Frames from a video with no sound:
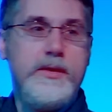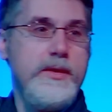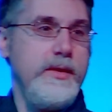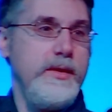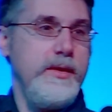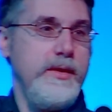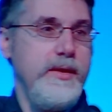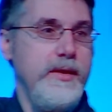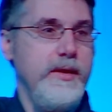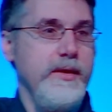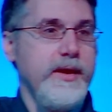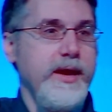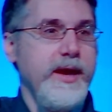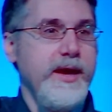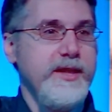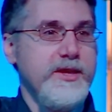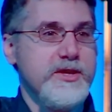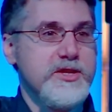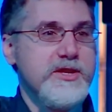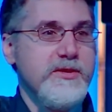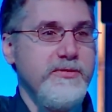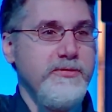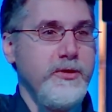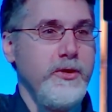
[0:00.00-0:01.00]
Okay, there's
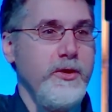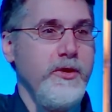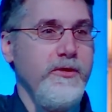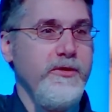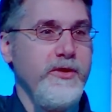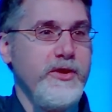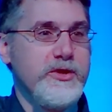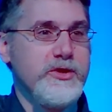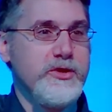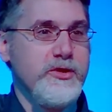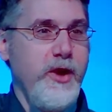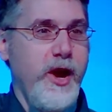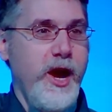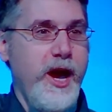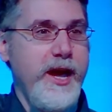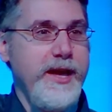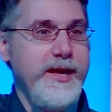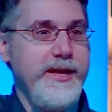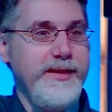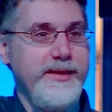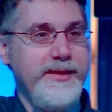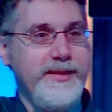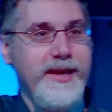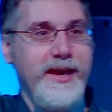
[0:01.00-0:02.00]
a few of us, right?
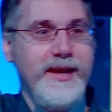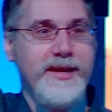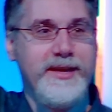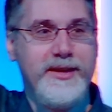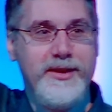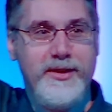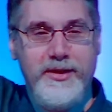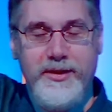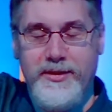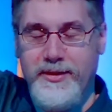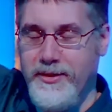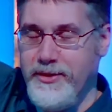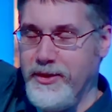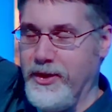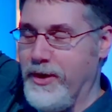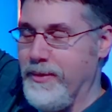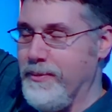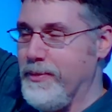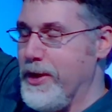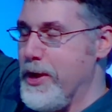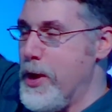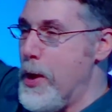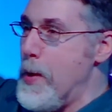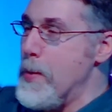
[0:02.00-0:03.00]
Thank you, not on
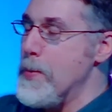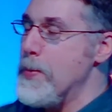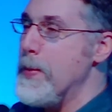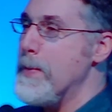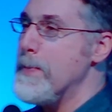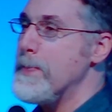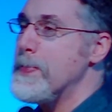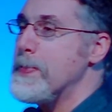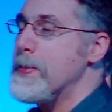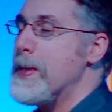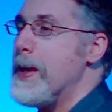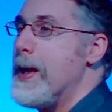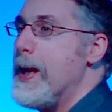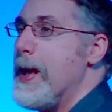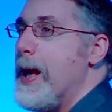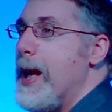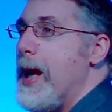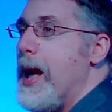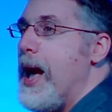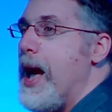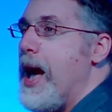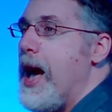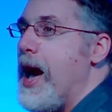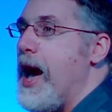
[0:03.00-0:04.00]
my own.
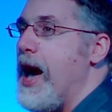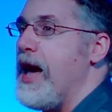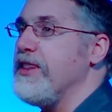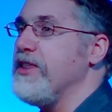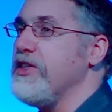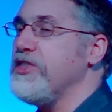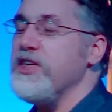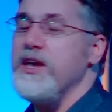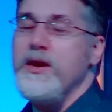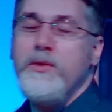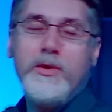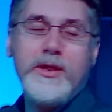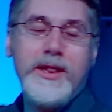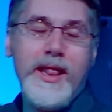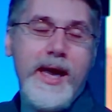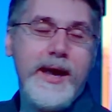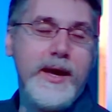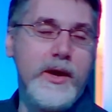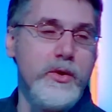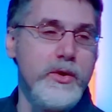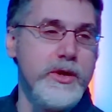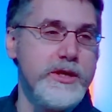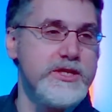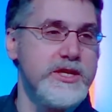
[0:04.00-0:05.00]
And the thing with
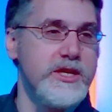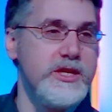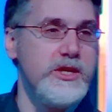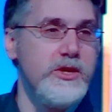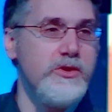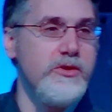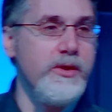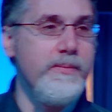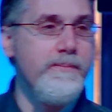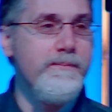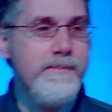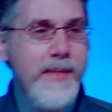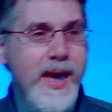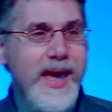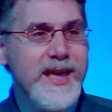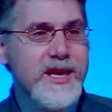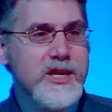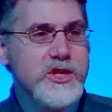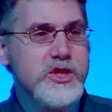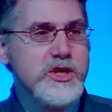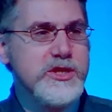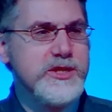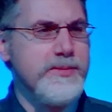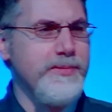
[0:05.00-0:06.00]
Lego is that you can make
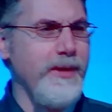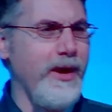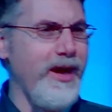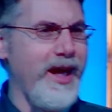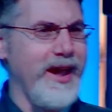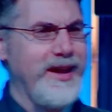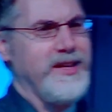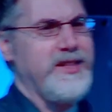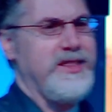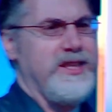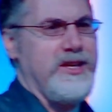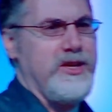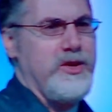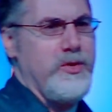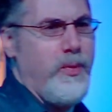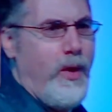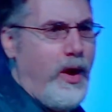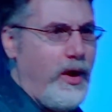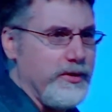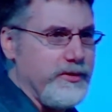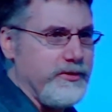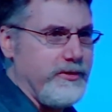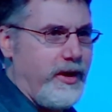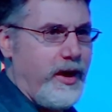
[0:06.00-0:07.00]
just about anything you
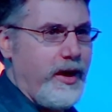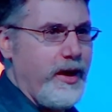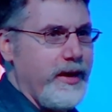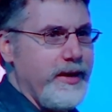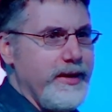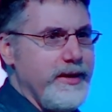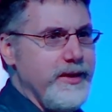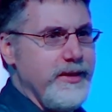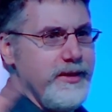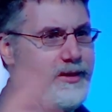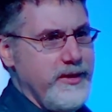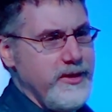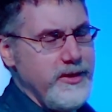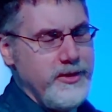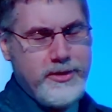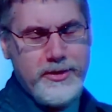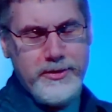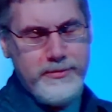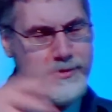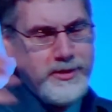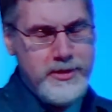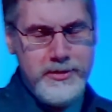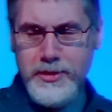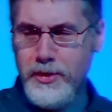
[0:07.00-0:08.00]
want, right?
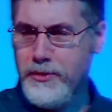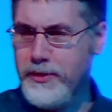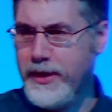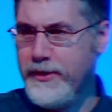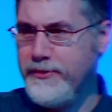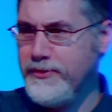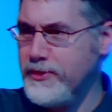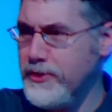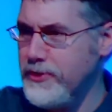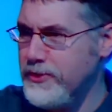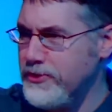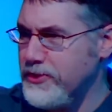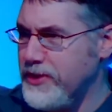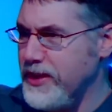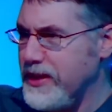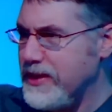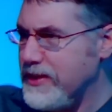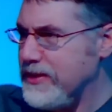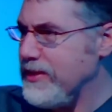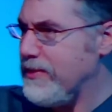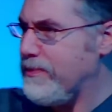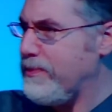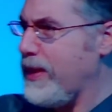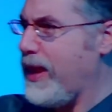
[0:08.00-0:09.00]
You don't have to stick to
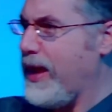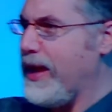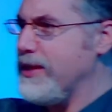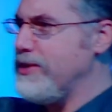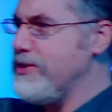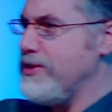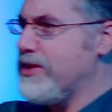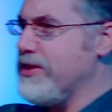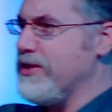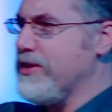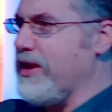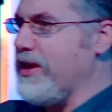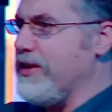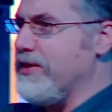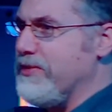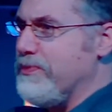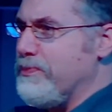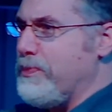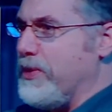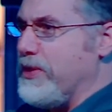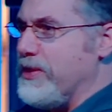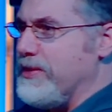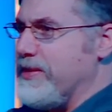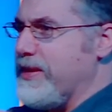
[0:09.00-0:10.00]
the plan. You can kind of put
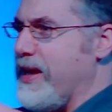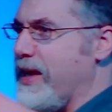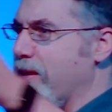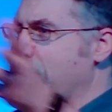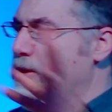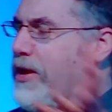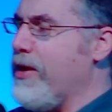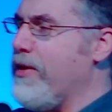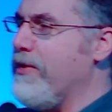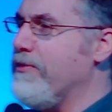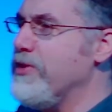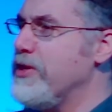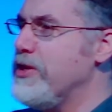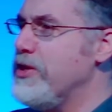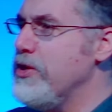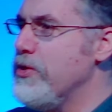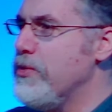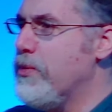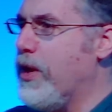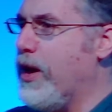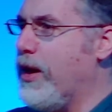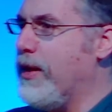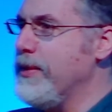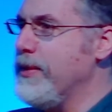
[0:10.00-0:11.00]
it together however you want.